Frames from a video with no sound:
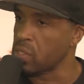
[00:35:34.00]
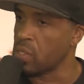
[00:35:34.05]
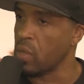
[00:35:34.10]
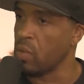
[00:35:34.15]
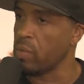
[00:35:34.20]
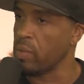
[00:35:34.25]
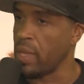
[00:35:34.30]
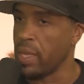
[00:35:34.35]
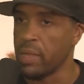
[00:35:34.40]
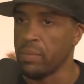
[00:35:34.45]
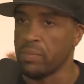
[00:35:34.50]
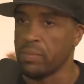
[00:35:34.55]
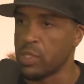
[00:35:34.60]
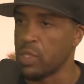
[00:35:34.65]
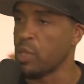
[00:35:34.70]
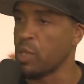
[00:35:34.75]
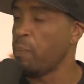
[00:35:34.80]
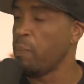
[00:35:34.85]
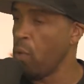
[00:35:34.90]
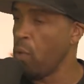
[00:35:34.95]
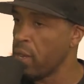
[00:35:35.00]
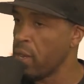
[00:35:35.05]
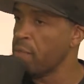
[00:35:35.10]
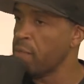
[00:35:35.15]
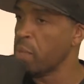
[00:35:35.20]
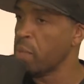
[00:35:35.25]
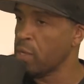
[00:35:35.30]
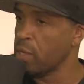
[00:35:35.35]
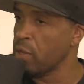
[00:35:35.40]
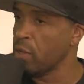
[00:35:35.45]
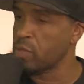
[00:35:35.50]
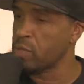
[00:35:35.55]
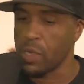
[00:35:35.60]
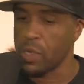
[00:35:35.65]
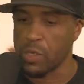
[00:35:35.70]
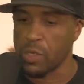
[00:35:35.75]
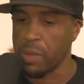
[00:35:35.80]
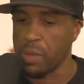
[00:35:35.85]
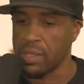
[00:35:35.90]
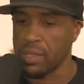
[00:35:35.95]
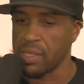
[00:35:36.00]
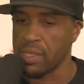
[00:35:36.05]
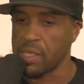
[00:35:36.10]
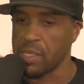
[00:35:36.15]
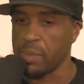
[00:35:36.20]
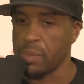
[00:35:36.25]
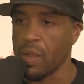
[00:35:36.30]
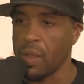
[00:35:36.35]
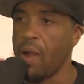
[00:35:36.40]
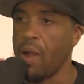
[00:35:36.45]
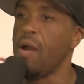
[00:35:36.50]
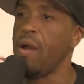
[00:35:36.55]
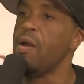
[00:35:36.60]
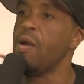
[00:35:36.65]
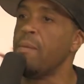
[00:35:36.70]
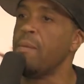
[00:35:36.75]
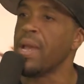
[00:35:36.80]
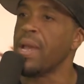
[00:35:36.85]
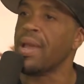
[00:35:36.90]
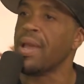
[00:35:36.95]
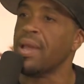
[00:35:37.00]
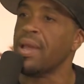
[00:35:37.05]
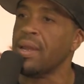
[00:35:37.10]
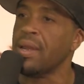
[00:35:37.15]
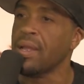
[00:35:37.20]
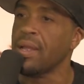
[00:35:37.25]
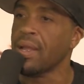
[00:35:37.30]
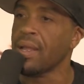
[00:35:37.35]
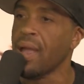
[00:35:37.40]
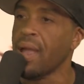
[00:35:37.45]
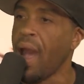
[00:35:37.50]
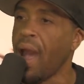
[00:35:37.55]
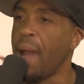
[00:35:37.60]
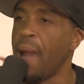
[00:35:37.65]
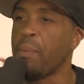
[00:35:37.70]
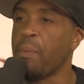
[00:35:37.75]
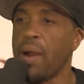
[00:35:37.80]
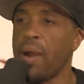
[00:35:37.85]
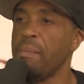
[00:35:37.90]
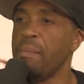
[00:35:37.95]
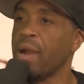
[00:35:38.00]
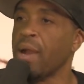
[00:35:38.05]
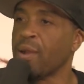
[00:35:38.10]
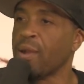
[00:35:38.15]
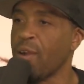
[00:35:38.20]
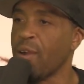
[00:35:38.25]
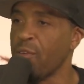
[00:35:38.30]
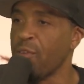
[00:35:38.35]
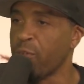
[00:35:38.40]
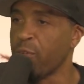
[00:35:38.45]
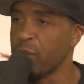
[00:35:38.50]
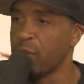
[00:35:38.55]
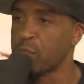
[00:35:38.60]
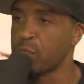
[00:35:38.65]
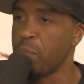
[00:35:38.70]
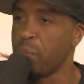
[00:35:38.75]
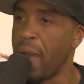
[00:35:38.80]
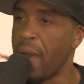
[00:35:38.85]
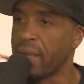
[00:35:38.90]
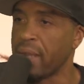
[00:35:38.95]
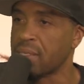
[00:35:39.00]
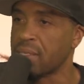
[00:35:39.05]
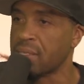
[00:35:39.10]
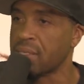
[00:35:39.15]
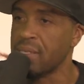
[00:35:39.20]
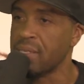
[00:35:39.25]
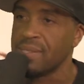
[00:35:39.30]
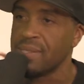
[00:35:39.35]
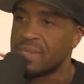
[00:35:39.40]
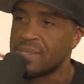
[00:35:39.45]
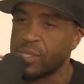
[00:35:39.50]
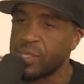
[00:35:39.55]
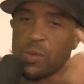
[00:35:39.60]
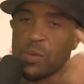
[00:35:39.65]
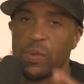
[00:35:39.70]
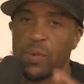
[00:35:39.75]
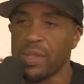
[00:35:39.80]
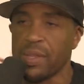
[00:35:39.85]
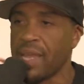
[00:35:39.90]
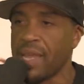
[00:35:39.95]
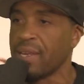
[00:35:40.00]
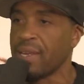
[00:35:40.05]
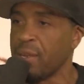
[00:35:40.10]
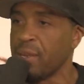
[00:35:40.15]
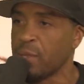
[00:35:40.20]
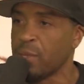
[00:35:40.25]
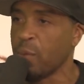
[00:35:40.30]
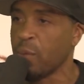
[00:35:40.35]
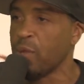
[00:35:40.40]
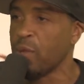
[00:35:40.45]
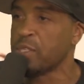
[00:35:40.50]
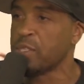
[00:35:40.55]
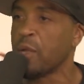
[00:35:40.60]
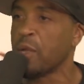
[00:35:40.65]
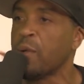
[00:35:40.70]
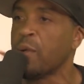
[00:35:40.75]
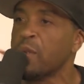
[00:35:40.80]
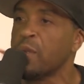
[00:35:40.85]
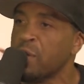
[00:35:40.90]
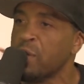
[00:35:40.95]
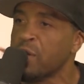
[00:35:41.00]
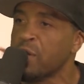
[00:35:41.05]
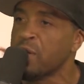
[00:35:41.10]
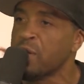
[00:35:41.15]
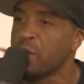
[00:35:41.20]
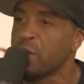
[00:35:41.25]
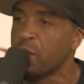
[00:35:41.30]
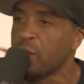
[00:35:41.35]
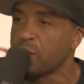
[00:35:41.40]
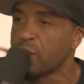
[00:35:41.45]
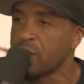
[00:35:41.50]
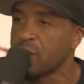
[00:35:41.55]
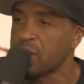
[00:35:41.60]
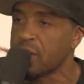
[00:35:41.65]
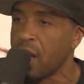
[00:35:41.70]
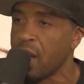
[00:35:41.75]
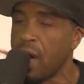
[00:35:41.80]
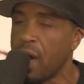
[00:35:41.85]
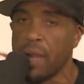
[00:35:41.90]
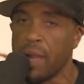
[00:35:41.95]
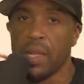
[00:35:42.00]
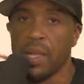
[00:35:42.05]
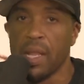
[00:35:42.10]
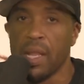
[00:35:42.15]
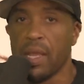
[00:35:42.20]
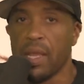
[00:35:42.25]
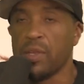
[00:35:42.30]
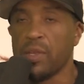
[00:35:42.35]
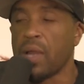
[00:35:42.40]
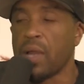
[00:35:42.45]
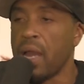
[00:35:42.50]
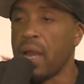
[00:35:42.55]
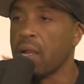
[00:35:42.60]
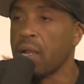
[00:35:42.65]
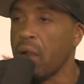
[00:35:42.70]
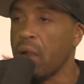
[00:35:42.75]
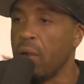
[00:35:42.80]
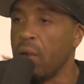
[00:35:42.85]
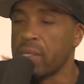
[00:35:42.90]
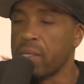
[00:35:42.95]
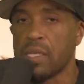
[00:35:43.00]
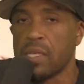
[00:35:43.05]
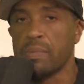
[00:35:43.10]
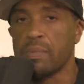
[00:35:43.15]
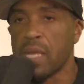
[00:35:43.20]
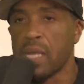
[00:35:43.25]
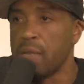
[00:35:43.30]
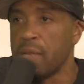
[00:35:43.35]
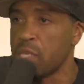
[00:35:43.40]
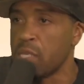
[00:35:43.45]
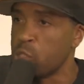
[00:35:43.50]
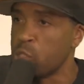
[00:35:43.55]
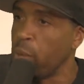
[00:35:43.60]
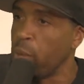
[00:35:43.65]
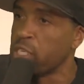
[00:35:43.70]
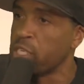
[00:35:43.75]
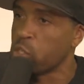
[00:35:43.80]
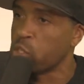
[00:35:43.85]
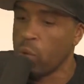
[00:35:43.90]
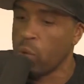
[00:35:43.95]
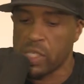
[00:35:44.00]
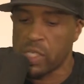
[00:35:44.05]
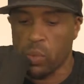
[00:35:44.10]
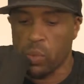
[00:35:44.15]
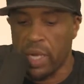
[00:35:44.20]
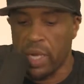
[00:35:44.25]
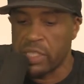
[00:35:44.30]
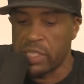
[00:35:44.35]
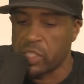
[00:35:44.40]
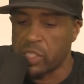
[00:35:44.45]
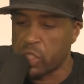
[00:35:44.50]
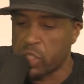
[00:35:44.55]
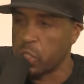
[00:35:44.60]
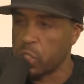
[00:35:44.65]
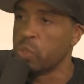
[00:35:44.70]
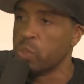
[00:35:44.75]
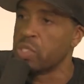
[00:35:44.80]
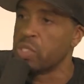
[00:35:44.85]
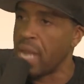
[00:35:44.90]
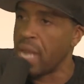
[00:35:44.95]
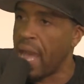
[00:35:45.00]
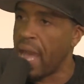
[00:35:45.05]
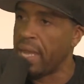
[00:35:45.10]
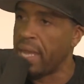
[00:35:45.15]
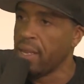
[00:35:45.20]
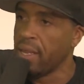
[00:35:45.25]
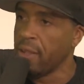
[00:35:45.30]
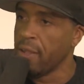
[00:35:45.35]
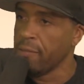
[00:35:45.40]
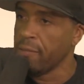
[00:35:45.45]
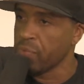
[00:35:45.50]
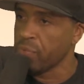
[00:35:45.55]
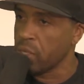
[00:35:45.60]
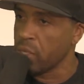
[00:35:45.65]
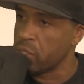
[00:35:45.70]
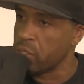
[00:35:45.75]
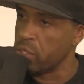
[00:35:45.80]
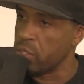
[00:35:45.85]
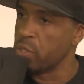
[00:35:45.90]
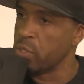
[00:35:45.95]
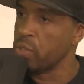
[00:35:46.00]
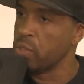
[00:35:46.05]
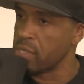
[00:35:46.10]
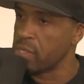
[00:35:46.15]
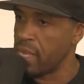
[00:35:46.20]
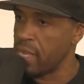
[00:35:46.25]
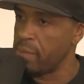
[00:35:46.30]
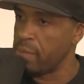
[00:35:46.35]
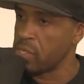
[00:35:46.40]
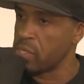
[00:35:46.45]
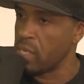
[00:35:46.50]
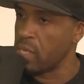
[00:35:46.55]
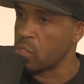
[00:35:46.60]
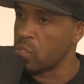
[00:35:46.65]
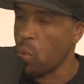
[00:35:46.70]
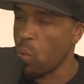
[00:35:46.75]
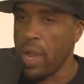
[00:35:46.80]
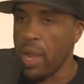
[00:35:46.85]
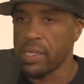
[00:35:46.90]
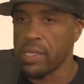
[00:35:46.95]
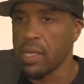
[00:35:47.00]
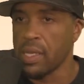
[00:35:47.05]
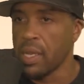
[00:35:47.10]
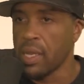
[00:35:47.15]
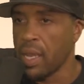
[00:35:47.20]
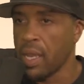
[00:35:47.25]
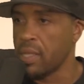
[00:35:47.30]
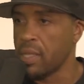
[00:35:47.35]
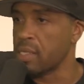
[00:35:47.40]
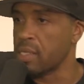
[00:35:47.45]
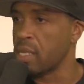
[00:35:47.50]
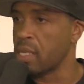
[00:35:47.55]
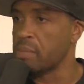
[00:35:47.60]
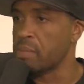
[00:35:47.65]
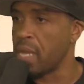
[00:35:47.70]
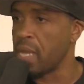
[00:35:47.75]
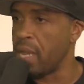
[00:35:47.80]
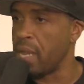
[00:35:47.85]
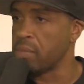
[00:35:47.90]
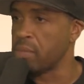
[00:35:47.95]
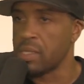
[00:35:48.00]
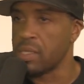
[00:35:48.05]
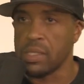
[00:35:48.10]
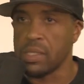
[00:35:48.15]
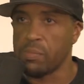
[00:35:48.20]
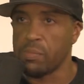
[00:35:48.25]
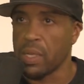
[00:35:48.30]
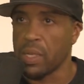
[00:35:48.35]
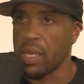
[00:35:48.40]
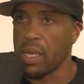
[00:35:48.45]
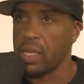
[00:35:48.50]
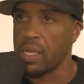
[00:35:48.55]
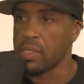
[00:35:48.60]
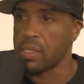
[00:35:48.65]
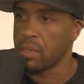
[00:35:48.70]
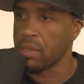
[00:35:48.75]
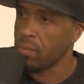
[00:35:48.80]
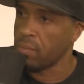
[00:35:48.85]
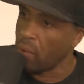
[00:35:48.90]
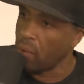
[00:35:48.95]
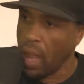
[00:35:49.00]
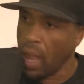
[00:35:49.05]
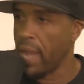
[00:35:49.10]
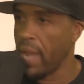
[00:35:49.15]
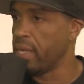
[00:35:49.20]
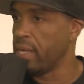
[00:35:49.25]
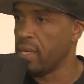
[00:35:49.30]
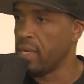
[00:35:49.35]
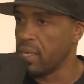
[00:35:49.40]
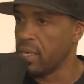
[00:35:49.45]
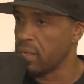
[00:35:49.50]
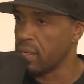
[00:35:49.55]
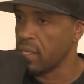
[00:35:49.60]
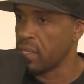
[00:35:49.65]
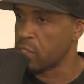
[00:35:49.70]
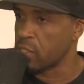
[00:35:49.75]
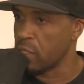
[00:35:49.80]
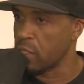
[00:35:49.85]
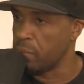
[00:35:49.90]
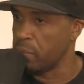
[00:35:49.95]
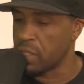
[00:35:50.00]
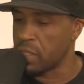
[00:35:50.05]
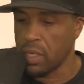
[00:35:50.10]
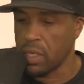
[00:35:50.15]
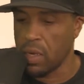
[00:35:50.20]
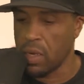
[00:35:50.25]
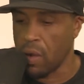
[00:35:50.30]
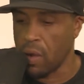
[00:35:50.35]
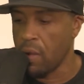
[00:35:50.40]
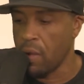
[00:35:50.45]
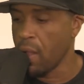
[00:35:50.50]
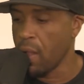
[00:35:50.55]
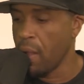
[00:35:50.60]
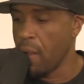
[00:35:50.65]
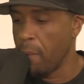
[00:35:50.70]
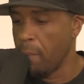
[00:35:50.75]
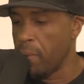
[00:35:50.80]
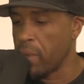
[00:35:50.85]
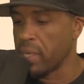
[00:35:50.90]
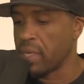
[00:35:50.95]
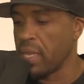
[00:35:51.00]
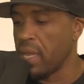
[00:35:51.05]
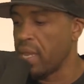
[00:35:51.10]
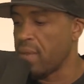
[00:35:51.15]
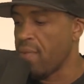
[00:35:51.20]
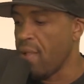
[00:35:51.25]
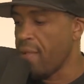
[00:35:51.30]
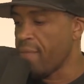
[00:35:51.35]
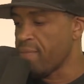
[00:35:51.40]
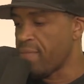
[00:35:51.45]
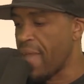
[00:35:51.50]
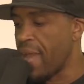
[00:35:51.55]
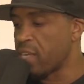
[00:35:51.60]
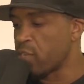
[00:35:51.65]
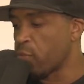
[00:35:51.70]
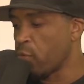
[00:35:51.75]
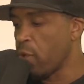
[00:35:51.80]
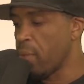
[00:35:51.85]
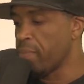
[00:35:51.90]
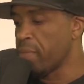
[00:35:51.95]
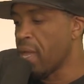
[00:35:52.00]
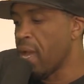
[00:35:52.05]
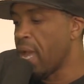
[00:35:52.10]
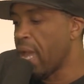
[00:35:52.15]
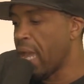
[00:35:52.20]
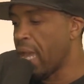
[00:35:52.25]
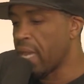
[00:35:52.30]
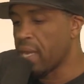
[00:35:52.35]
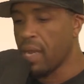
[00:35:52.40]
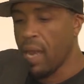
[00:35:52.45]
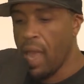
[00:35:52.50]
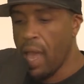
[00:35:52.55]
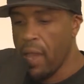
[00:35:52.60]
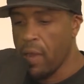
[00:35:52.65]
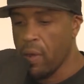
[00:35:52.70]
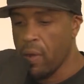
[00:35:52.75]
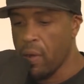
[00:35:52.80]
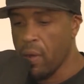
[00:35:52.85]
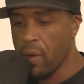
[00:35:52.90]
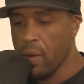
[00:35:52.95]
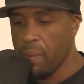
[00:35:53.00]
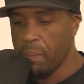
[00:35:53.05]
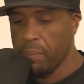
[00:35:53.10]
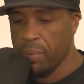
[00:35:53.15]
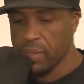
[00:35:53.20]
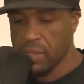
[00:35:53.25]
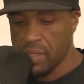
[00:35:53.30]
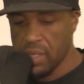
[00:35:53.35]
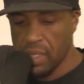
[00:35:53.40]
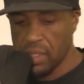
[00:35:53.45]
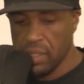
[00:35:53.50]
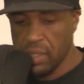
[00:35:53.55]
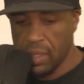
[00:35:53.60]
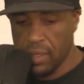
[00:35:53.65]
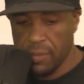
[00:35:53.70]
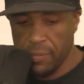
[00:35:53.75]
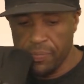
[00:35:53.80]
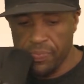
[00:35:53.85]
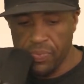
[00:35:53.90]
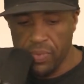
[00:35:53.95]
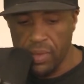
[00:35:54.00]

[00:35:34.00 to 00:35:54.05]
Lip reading: So to the point of me and you have talked about this, somebody go, oh man, I brought my girlfriends back so they could hear the one joke and you didn't do it this time. And you kind of go, and sometimes that's by choice where I just choose not to do the same set twice. And then sometimes is because I didn't get to the material. But again, that's from the headliner position.